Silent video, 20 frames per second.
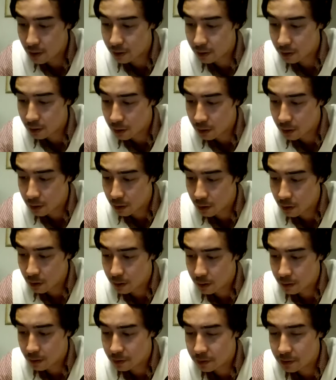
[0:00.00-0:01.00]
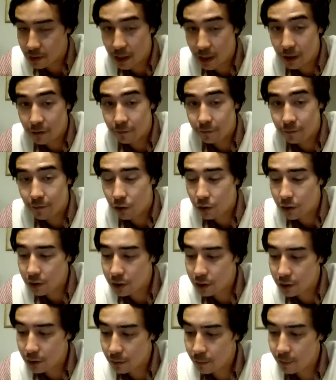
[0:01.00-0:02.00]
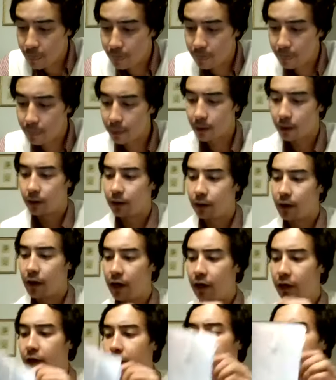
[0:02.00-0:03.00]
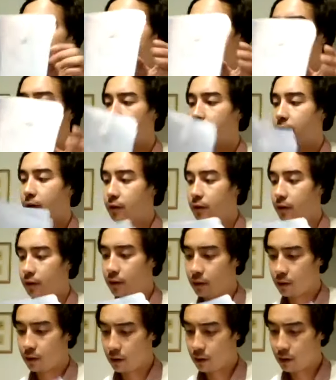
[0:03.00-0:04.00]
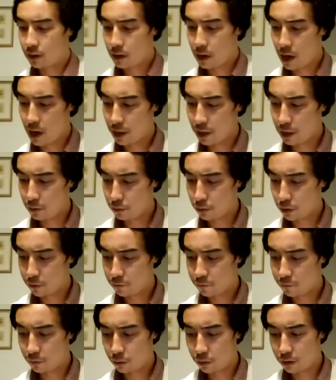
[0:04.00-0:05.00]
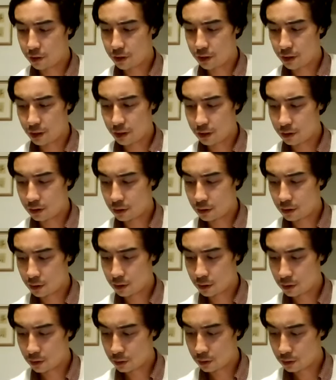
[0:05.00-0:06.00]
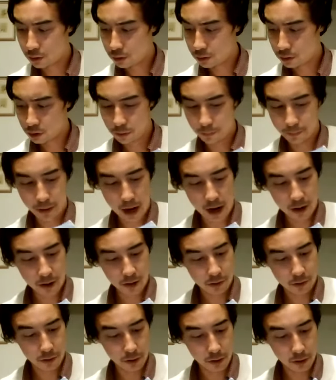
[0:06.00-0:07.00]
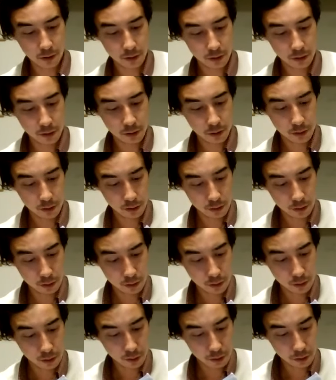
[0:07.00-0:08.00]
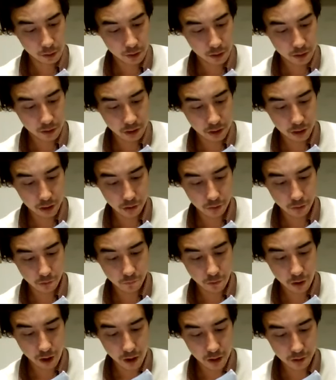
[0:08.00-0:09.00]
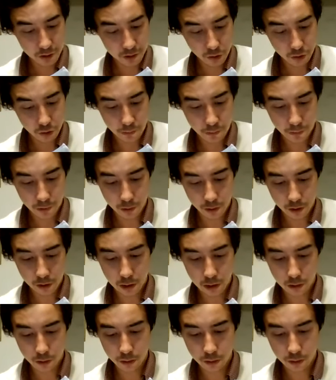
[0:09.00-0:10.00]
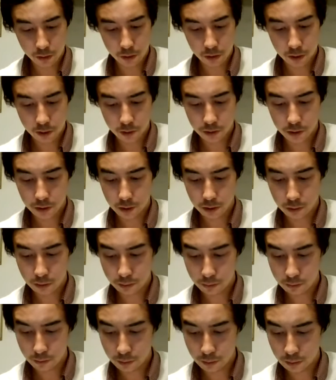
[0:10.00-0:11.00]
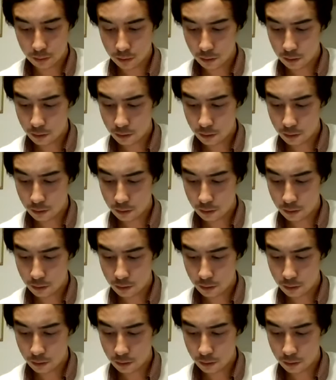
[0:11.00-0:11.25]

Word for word: And the Senate voted 80 8114 to back the city's revised criminal code. So